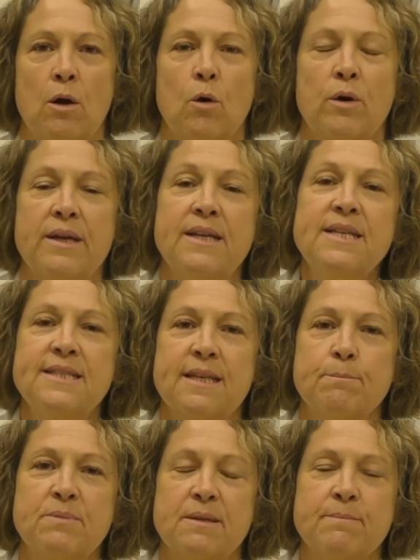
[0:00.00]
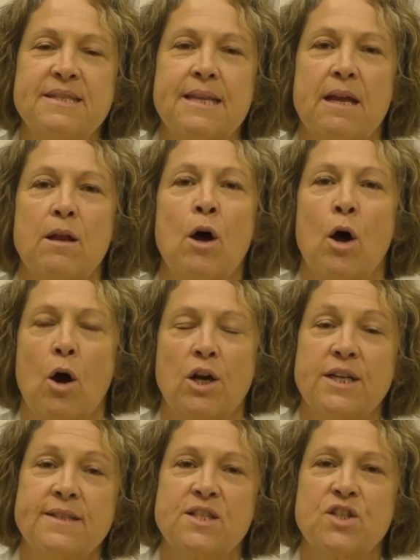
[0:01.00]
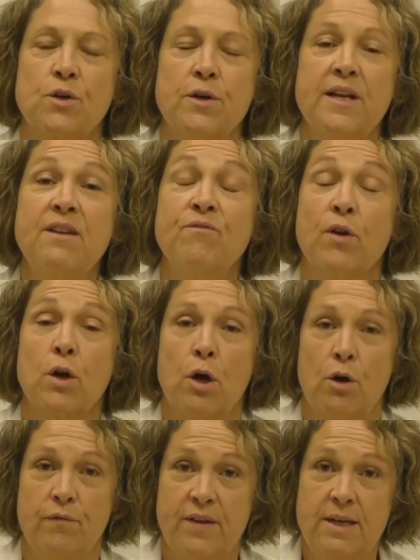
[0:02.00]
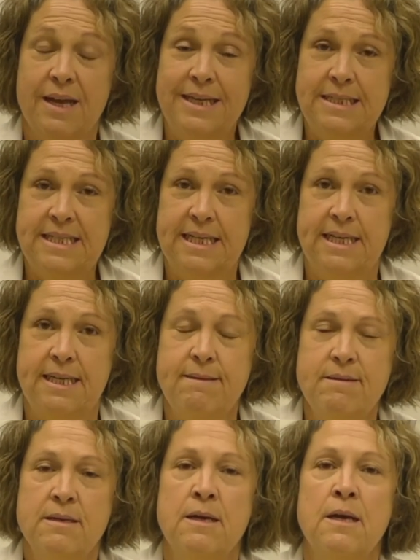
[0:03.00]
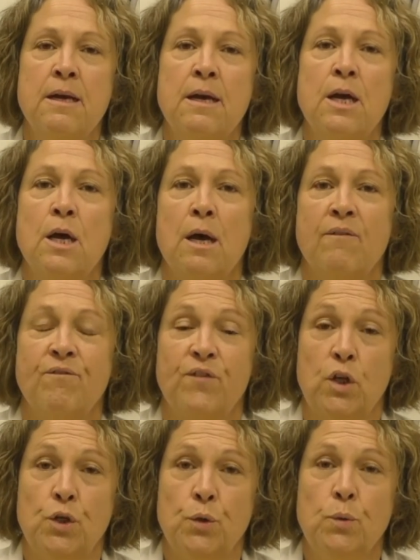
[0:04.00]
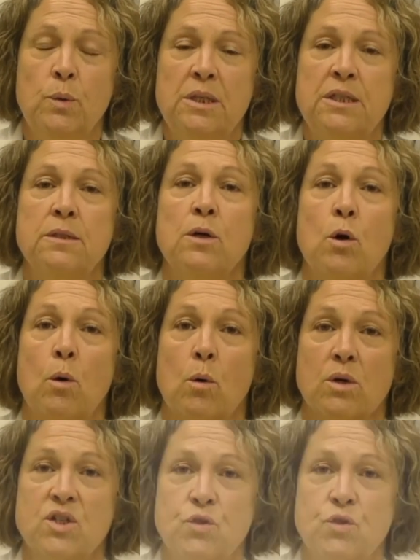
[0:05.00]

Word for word: or any symptoms that are concerning for COVID 19, flu, or